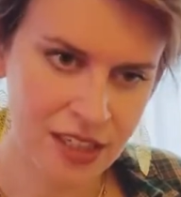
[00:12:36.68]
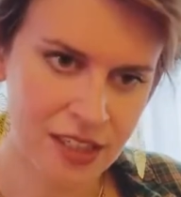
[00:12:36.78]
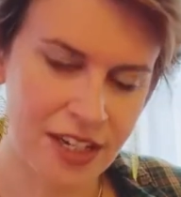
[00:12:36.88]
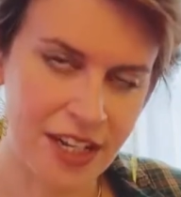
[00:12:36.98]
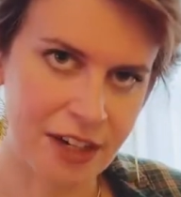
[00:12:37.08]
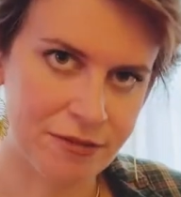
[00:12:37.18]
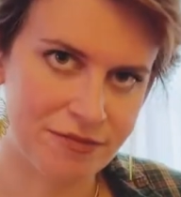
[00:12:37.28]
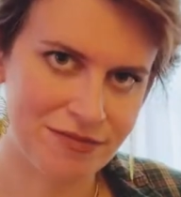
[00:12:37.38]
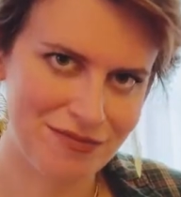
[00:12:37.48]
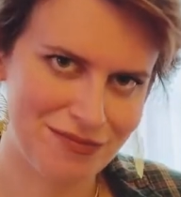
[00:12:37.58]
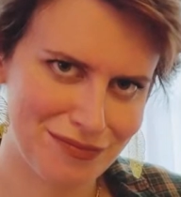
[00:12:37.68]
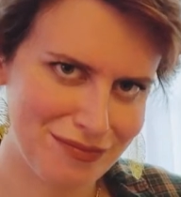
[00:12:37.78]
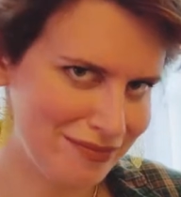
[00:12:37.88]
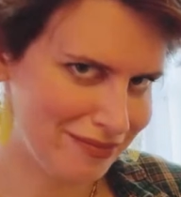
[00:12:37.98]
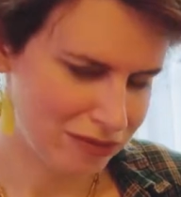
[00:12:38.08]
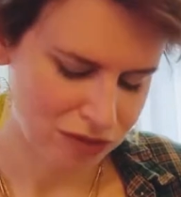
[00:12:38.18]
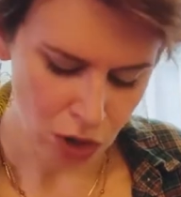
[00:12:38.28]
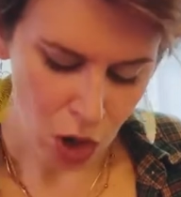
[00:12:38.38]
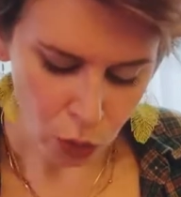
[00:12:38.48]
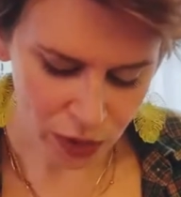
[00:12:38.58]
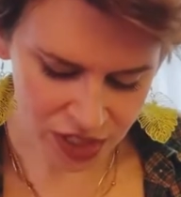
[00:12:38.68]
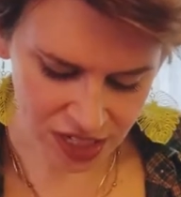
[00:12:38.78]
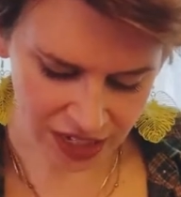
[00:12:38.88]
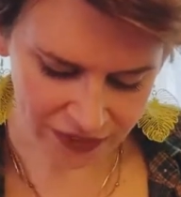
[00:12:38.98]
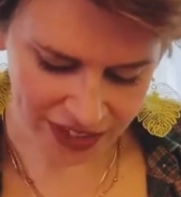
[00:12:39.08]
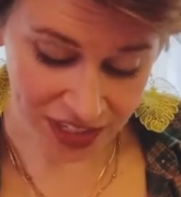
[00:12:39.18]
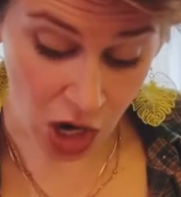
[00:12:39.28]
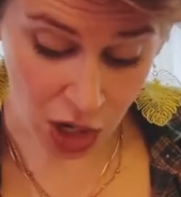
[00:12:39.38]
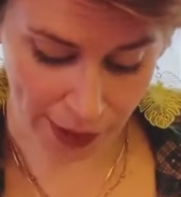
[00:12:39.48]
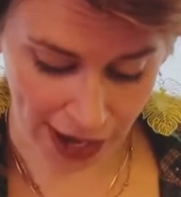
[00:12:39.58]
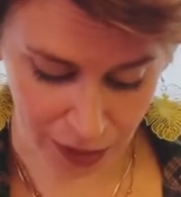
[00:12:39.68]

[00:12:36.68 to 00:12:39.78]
you know, we're just not even going to talk about how